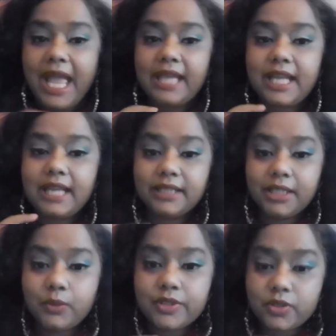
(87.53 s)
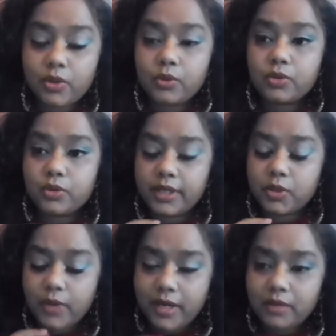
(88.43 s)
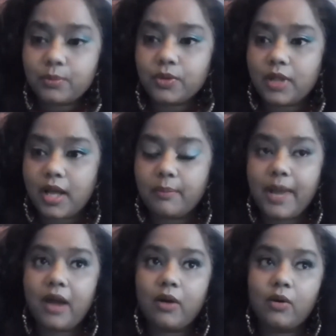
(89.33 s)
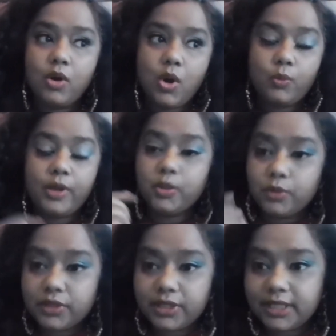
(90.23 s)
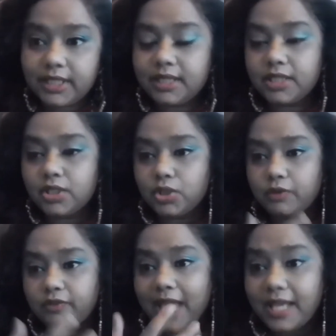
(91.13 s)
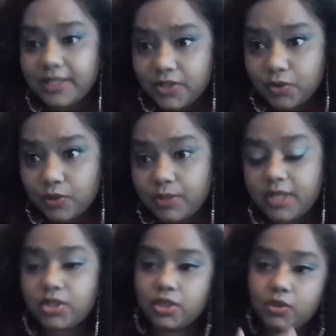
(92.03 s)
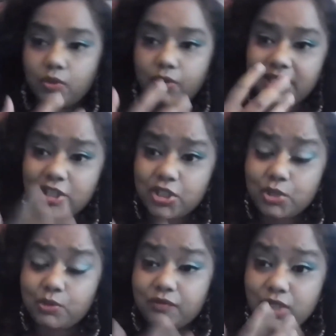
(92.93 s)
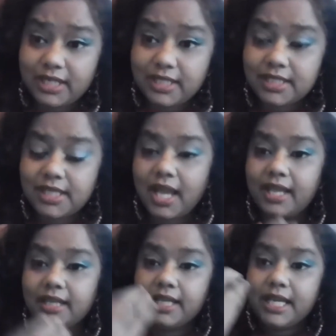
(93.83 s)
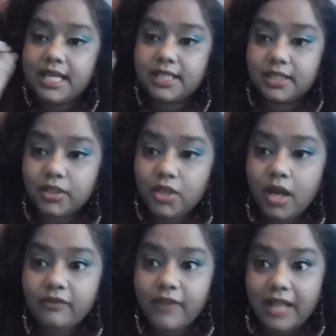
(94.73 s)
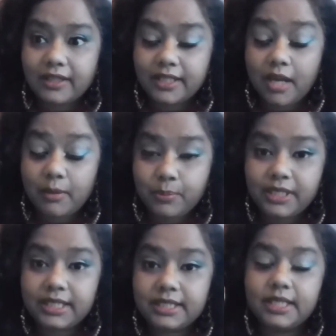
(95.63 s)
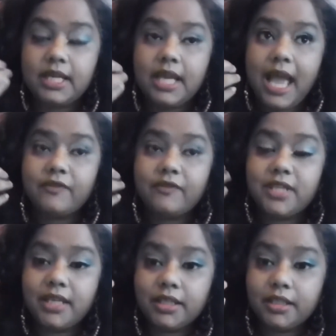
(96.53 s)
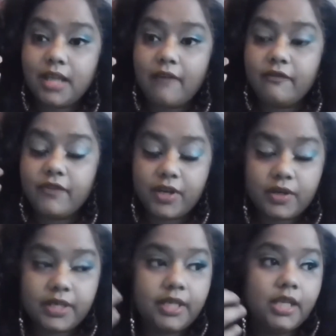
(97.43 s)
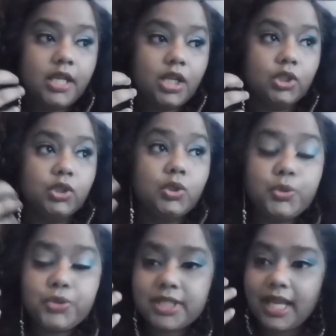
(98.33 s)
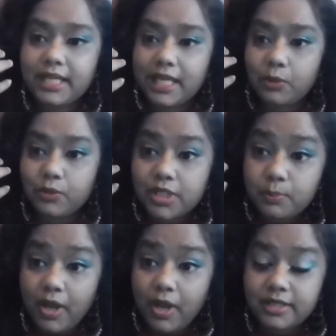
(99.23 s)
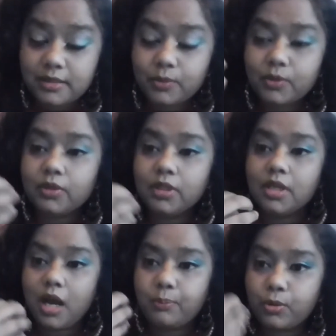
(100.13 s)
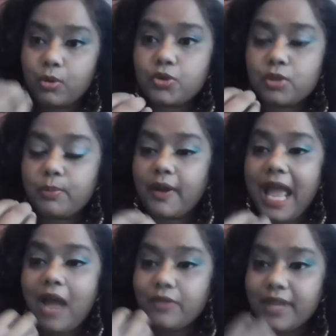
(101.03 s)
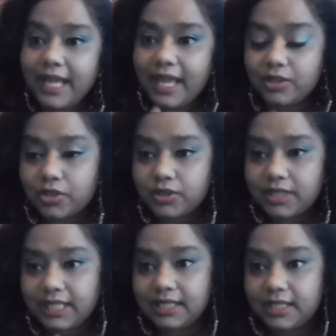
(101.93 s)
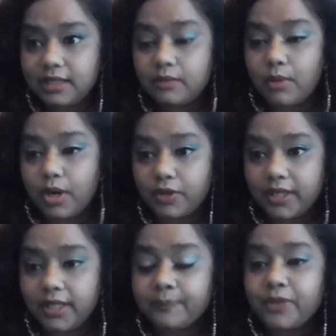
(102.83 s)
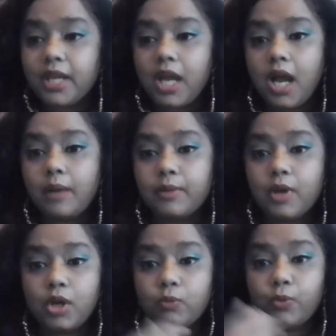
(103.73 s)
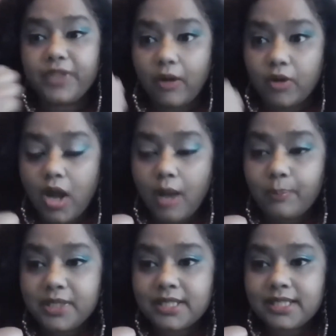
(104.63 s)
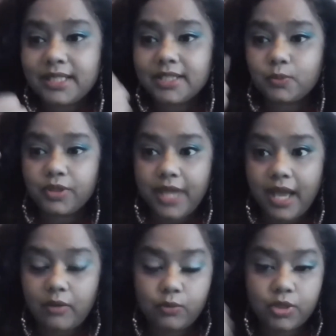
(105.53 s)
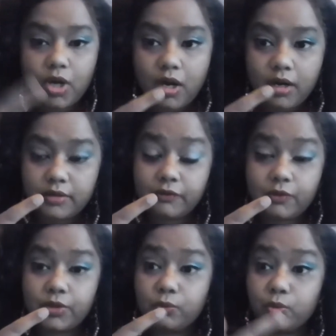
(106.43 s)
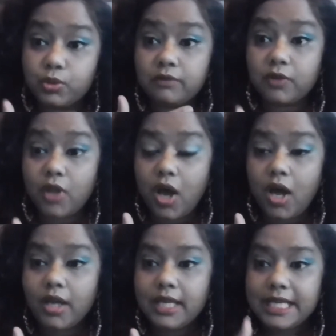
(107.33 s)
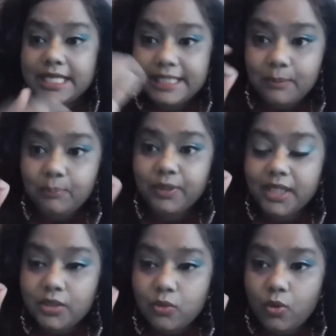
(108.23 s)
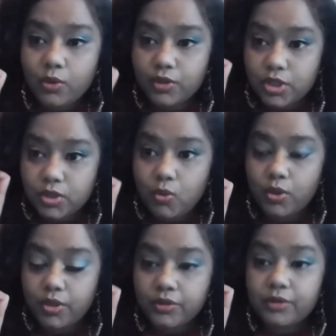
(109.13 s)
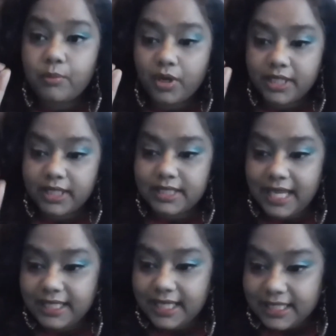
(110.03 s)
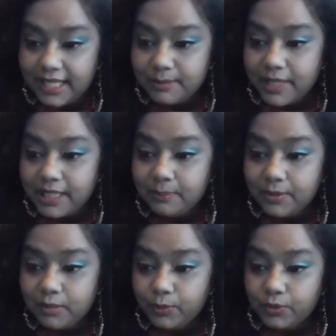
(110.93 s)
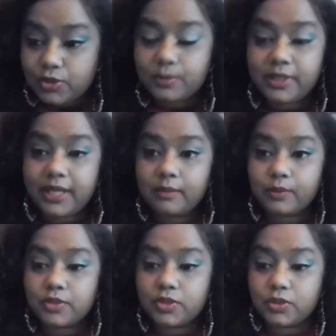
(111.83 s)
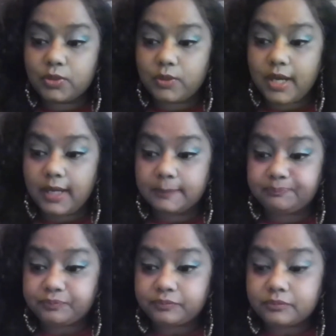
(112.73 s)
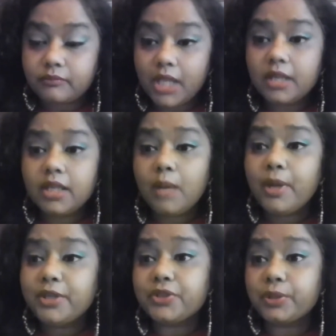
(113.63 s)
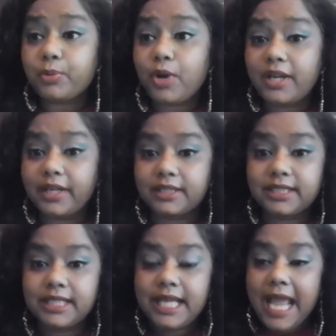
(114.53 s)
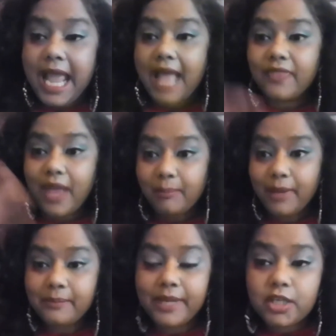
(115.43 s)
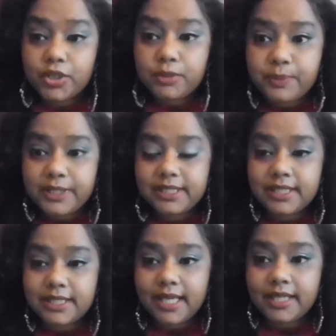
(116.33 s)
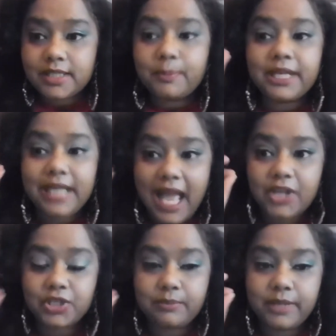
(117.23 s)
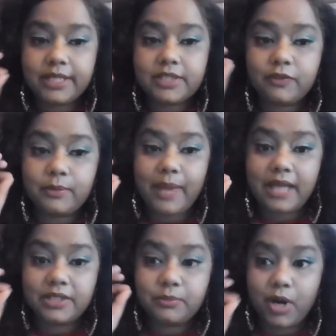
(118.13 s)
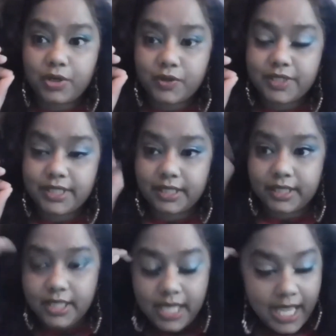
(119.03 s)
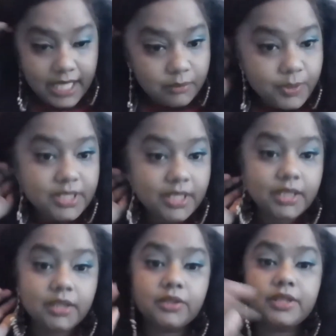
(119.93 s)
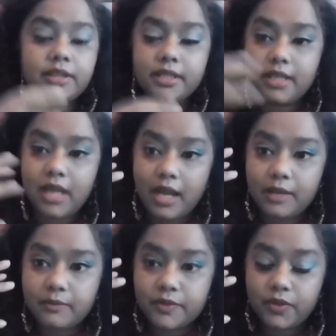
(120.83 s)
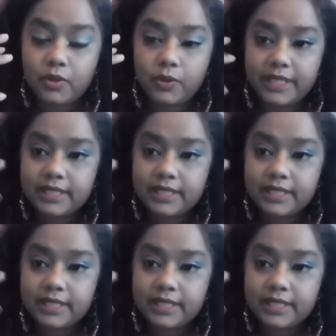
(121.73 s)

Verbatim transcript: And I think what's so incredible about whether we're looking at the issue of caste discrimination or the issue of genocide, Silicon Valley companies have taken a very loose and irresponsible approach about how they entered the Indian market. Um, without competencies, without regard for the rule of law, simply in order to corner the market and get as many people to be able to um, come onto their product. And that might make good business sense, but it actually makes for bad democracy. And in particular, the thing that I'm so